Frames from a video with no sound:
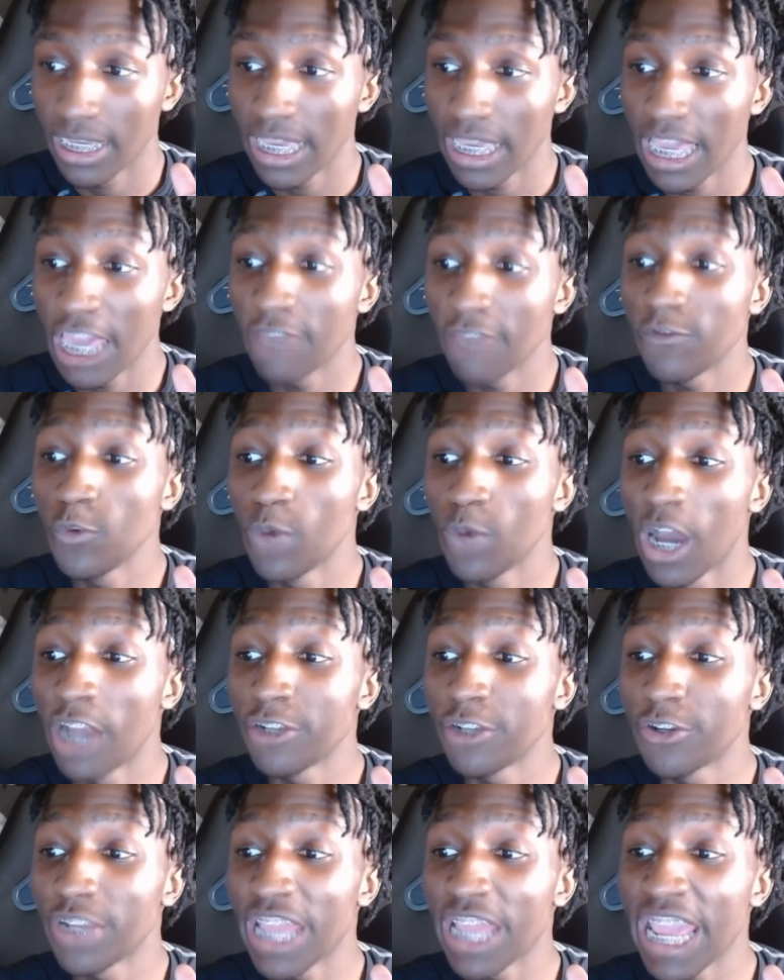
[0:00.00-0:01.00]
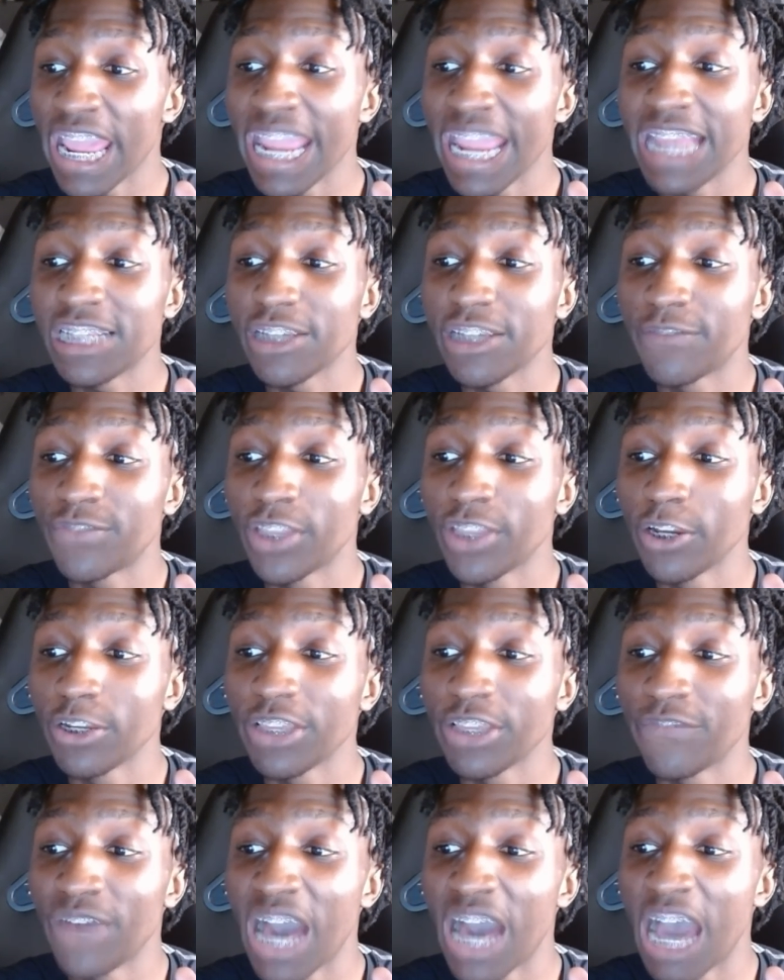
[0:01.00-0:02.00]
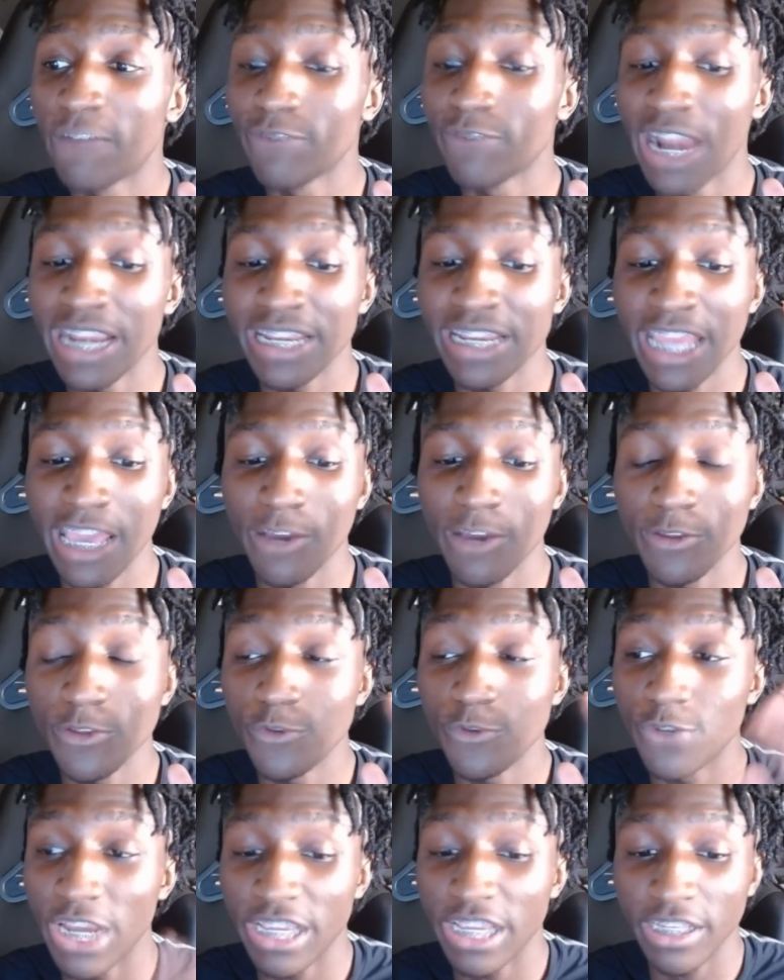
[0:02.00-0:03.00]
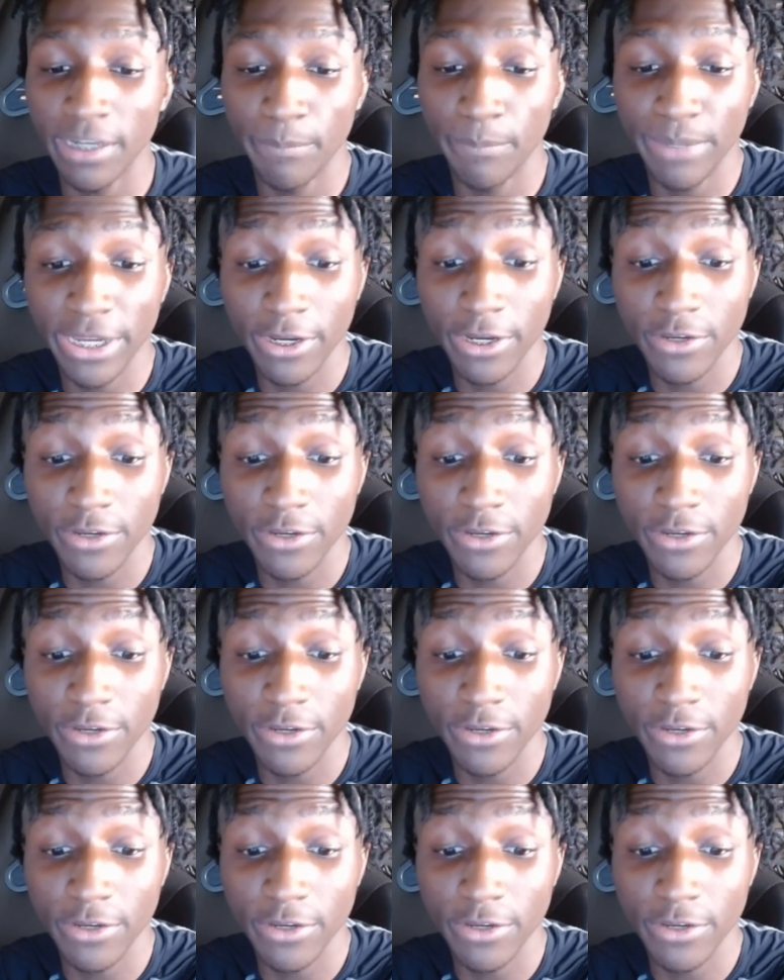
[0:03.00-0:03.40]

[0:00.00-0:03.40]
If you under the age of 35 right now and you drinking a beer,